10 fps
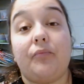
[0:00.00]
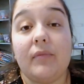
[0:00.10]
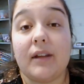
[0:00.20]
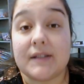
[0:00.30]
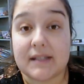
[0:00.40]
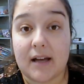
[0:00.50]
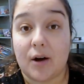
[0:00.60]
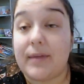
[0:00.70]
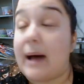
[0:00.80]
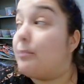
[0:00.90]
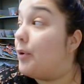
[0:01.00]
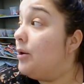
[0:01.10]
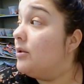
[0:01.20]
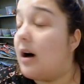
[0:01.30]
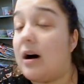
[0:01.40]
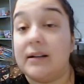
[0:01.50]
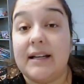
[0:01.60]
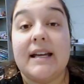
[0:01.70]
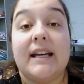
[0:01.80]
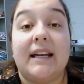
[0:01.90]
So that prologue
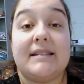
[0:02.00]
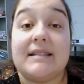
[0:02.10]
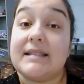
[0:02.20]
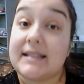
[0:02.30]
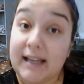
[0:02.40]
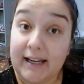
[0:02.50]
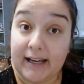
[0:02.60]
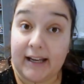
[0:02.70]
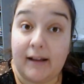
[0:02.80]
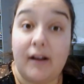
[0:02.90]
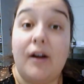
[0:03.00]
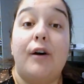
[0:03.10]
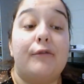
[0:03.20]
is a scene